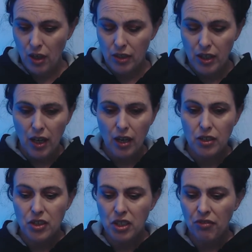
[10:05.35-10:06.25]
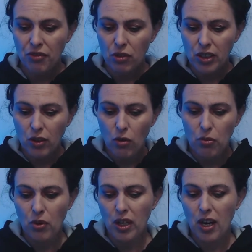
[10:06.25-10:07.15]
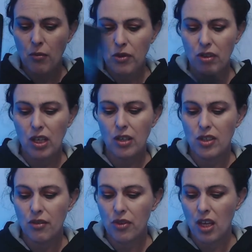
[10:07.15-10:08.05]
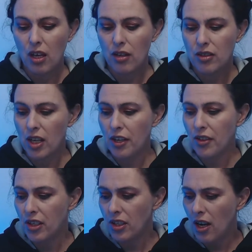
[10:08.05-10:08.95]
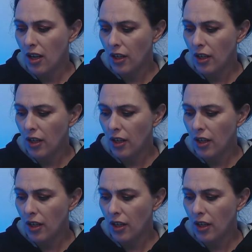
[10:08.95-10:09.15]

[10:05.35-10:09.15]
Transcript: Yeah, you're definitely not putting up with things if they're done in the dark.